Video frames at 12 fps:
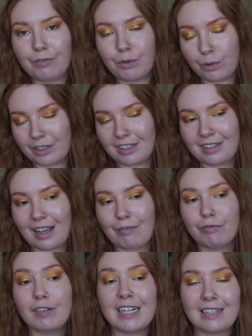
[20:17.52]
forces
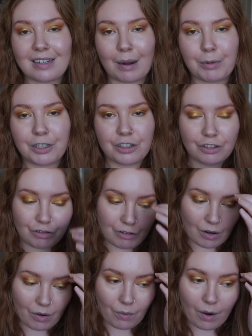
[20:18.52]
have re-established
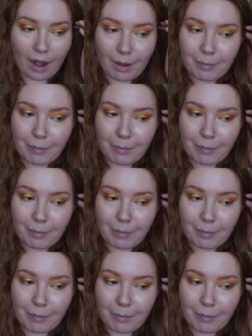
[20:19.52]
control,